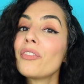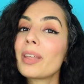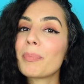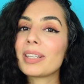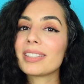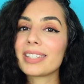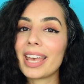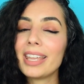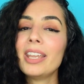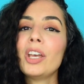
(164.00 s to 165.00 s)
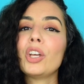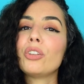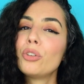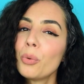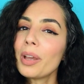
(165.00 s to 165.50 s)
of that being said,
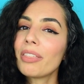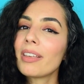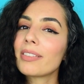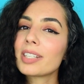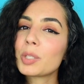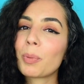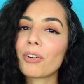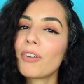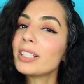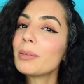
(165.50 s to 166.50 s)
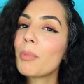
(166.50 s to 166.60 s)
do I think this is Parfums de